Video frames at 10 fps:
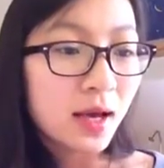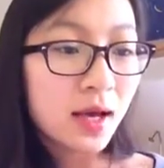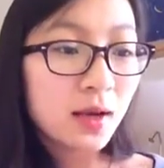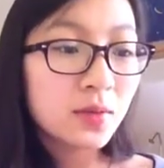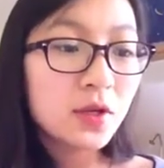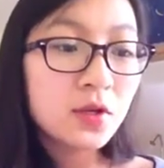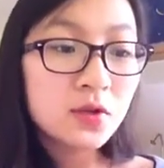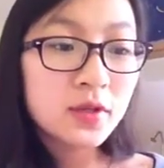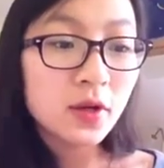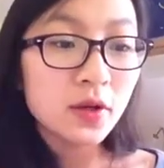You can
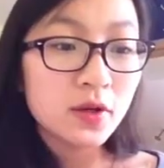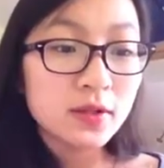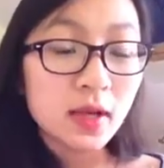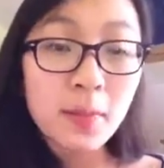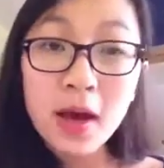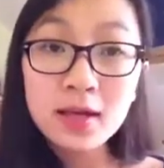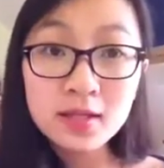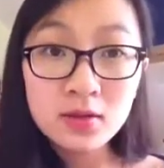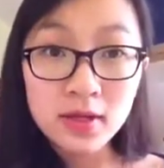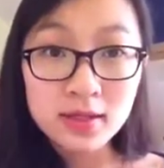also use
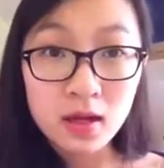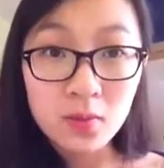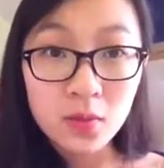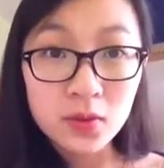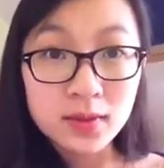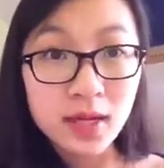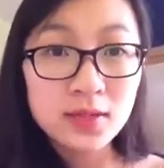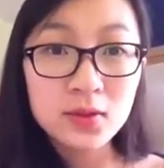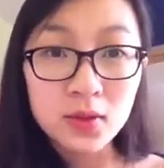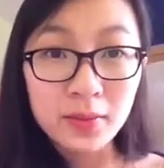personal examples
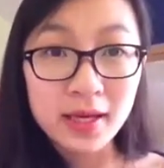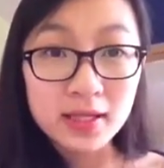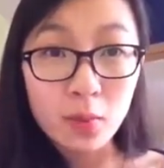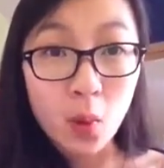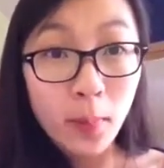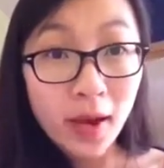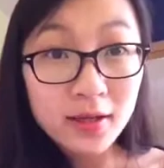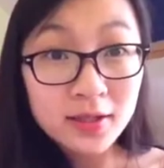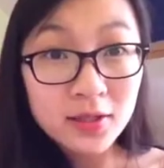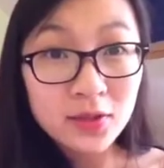that sort of makes it more
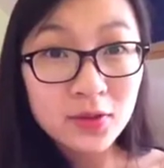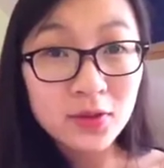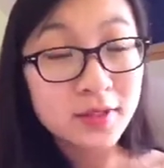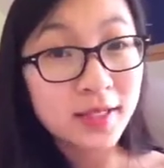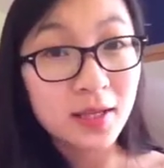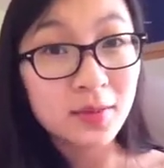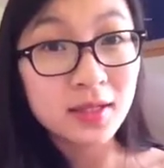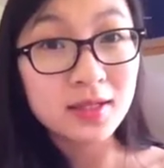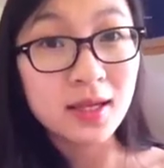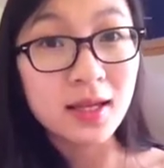personal, your
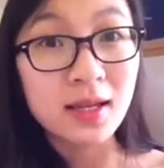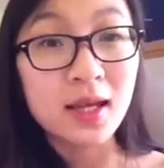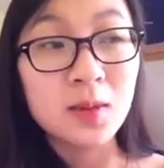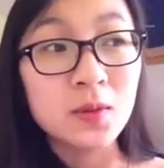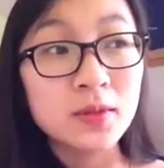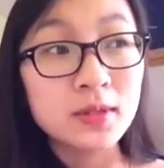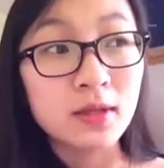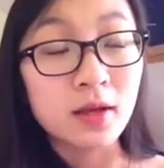statement, and enables